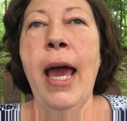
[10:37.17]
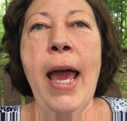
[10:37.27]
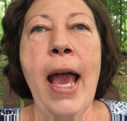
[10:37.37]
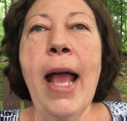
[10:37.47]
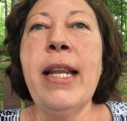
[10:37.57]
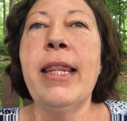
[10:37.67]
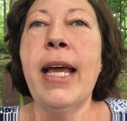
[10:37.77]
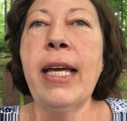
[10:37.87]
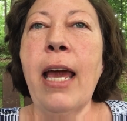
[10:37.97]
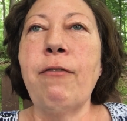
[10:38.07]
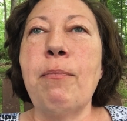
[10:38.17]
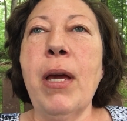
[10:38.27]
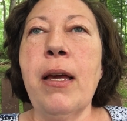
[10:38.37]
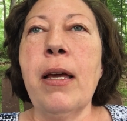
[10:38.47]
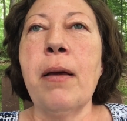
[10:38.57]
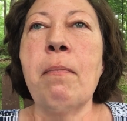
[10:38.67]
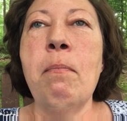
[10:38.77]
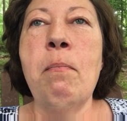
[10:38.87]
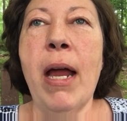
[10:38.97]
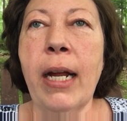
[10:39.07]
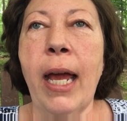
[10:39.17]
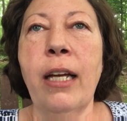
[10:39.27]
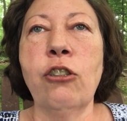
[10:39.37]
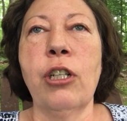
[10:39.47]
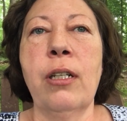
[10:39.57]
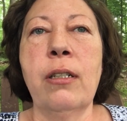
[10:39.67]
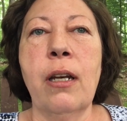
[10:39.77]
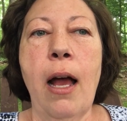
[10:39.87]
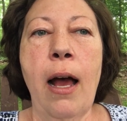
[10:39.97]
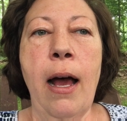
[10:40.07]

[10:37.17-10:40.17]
and they gave me medication